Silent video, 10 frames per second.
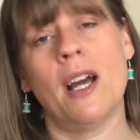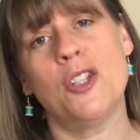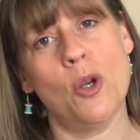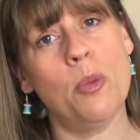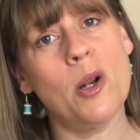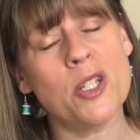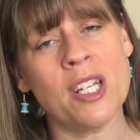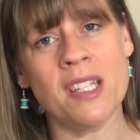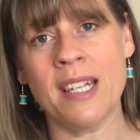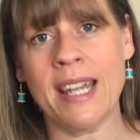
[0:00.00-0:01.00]
I do
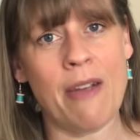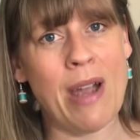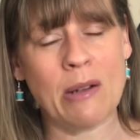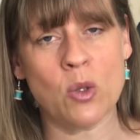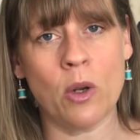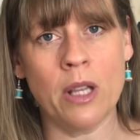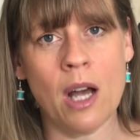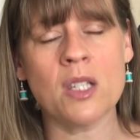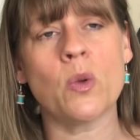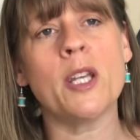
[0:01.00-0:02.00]
apologise I didn't get around to one
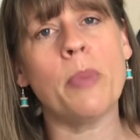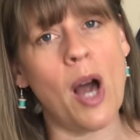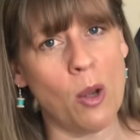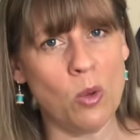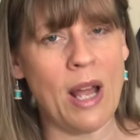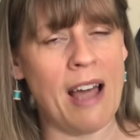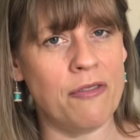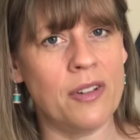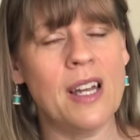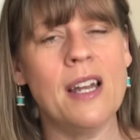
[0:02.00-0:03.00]
last week, but I will
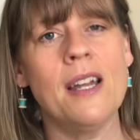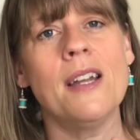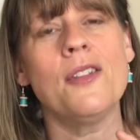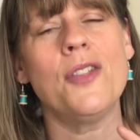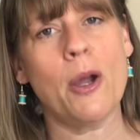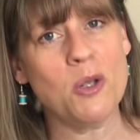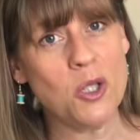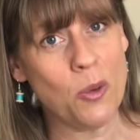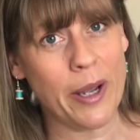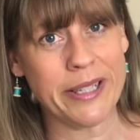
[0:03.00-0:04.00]
have those
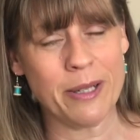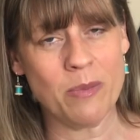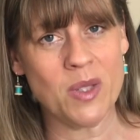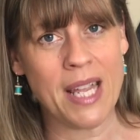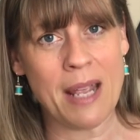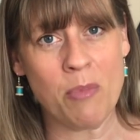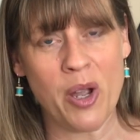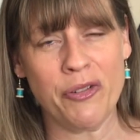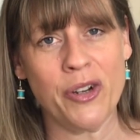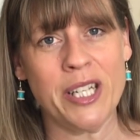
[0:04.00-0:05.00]
two items in
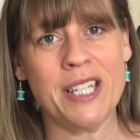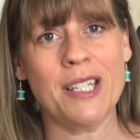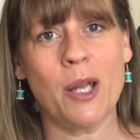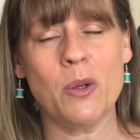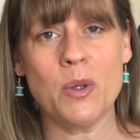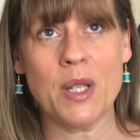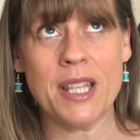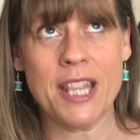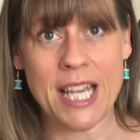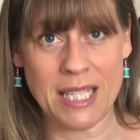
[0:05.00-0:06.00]
my Friday sews
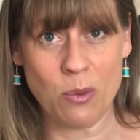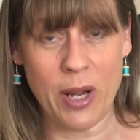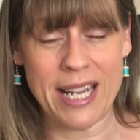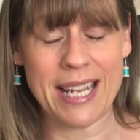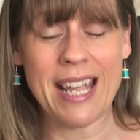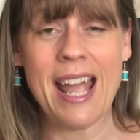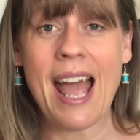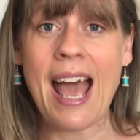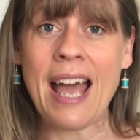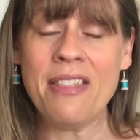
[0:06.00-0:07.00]
this week.
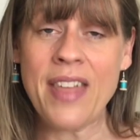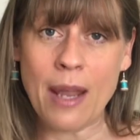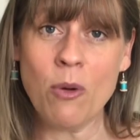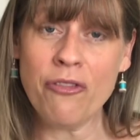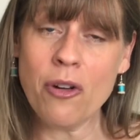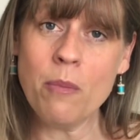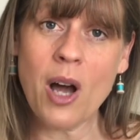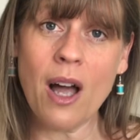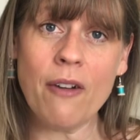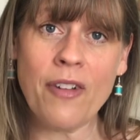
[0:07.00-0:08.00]
And they were from
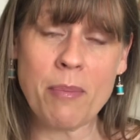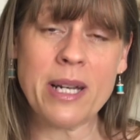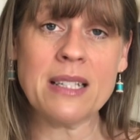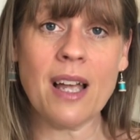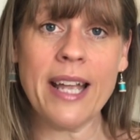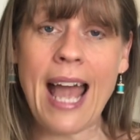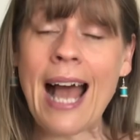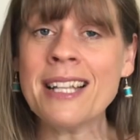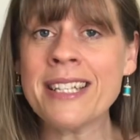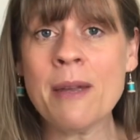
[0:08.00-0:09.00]
fabrics I
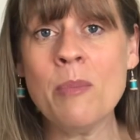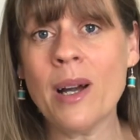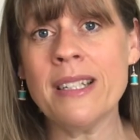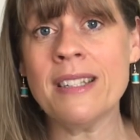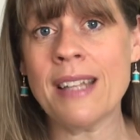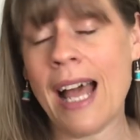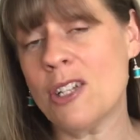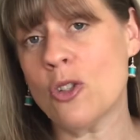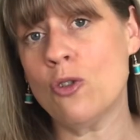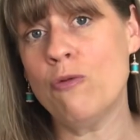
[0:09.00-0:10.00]
had in my
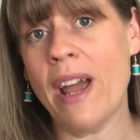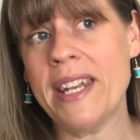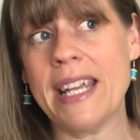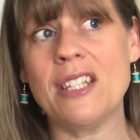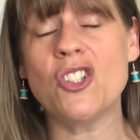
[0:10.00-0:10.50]
stash already.